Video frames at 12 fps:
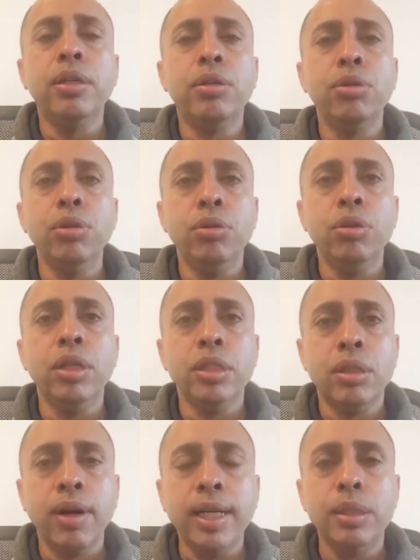to the
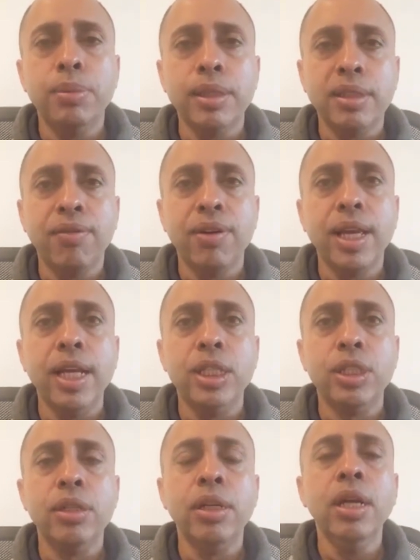right
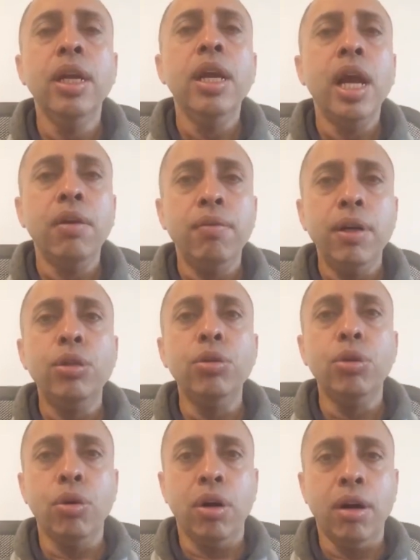specification and will do
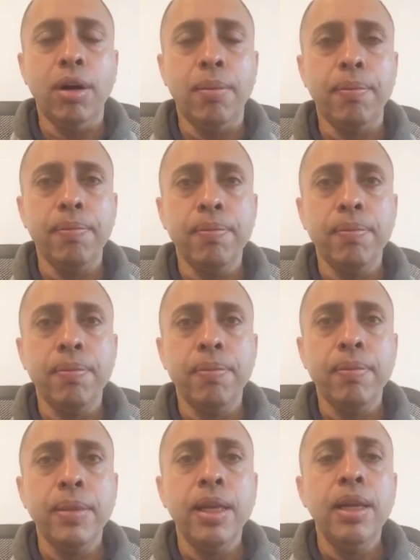no harm.
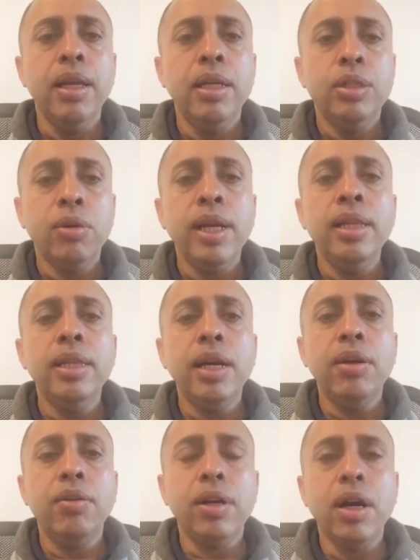So in
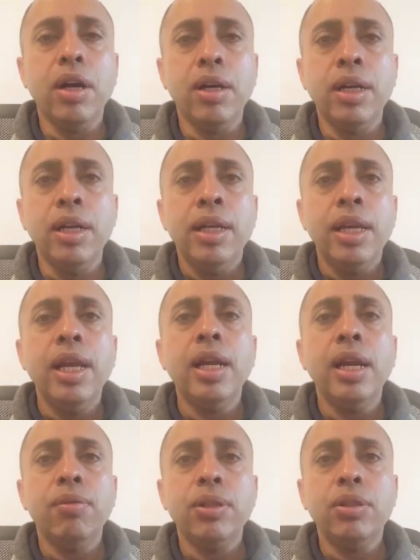that regard, care
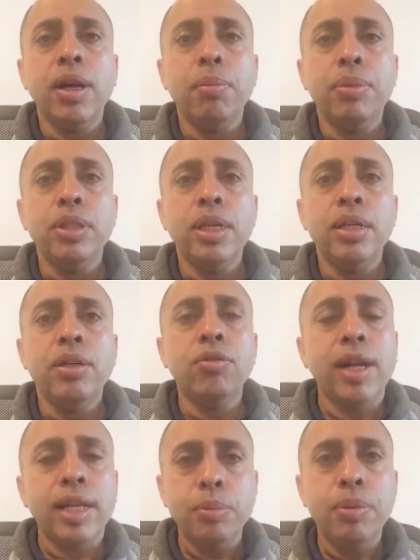networks represent
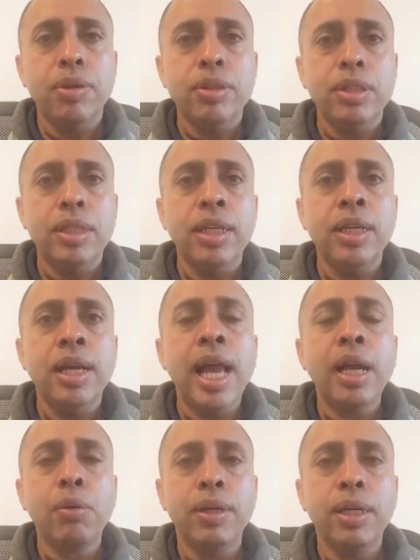transparency,
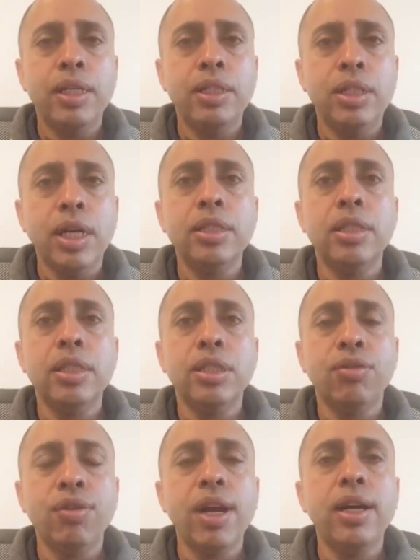equity, justice,
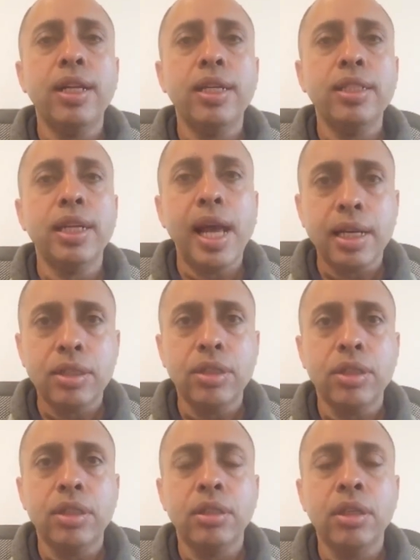fairness, and
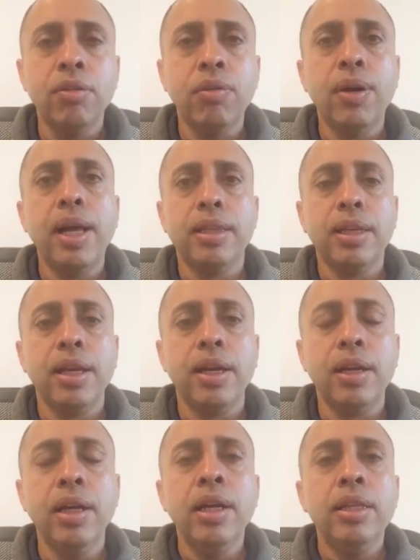access for
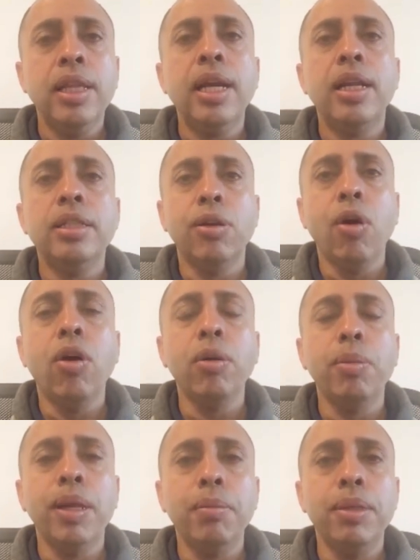healthcare that has long
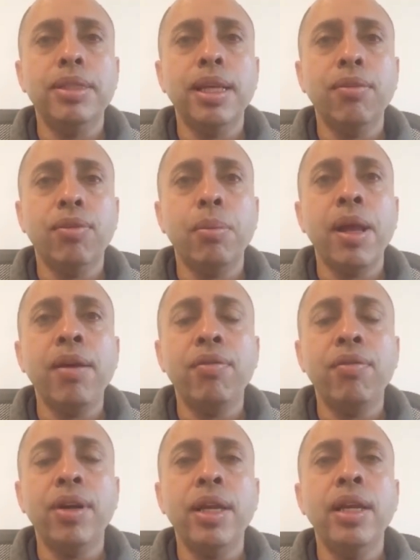been missing from
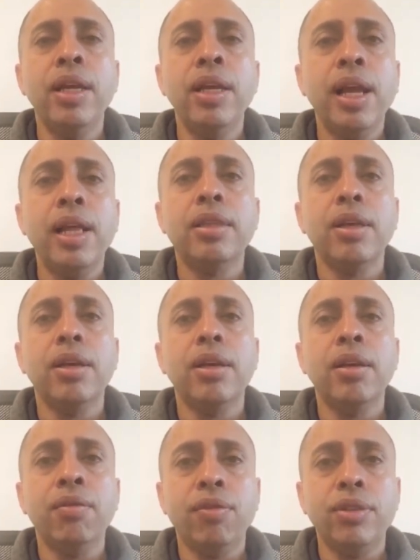every healthcare
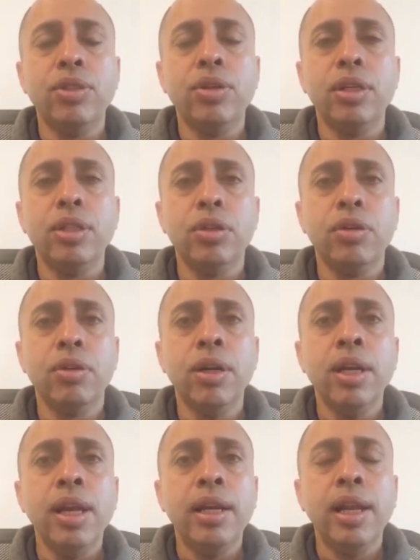infrastructure
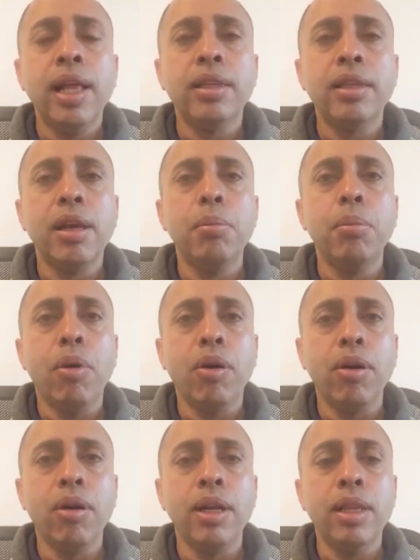and healthcare
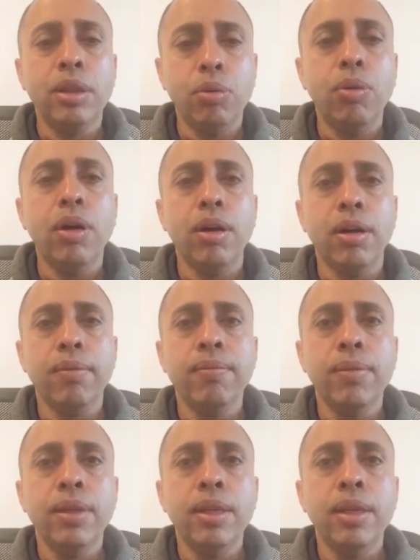model in the world.
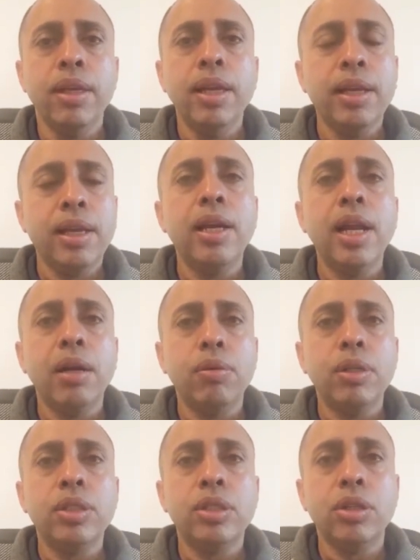Care
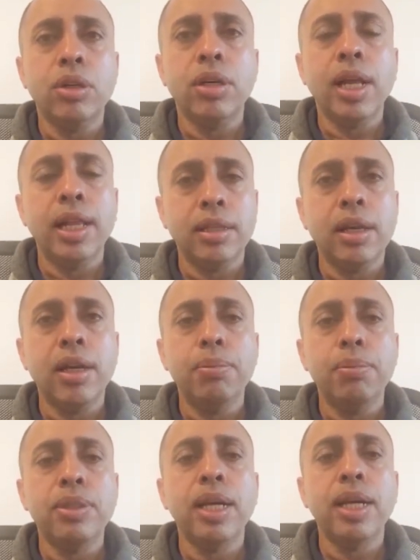networks turn healthcare
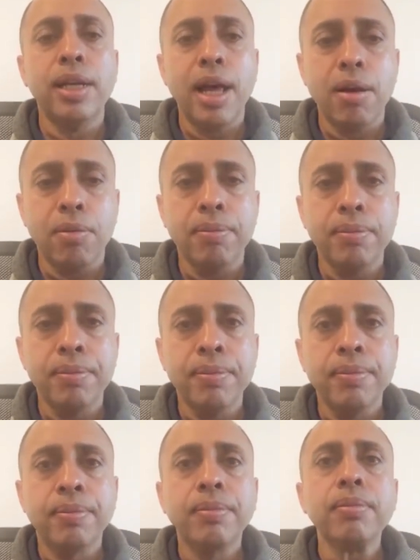upside down.
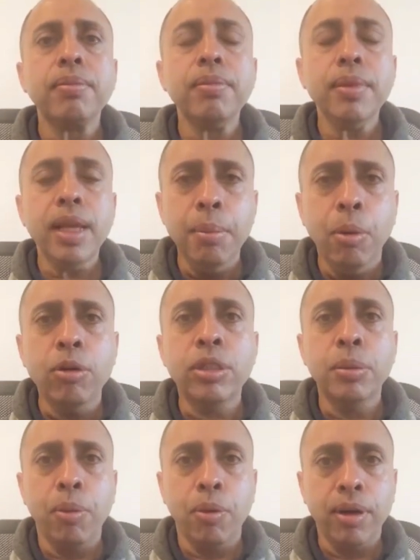And most
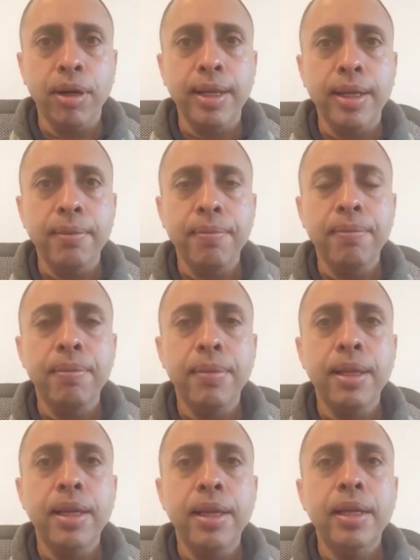importantly,
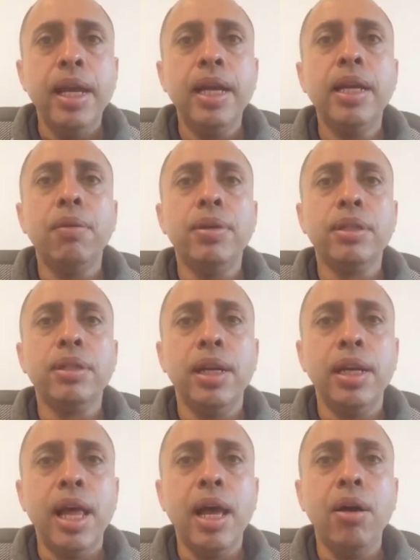care networks
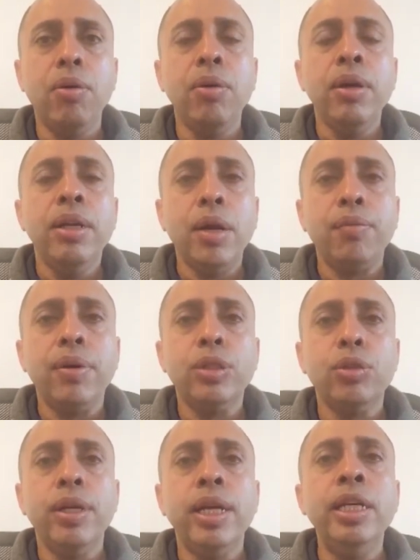allow networks
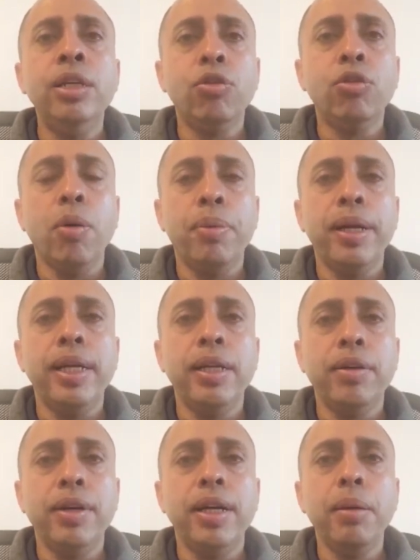to interoperate and
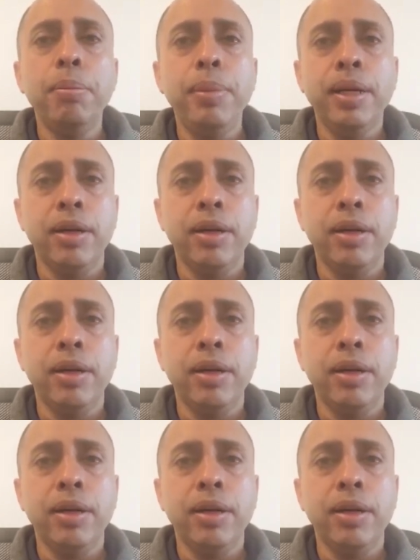create a bigger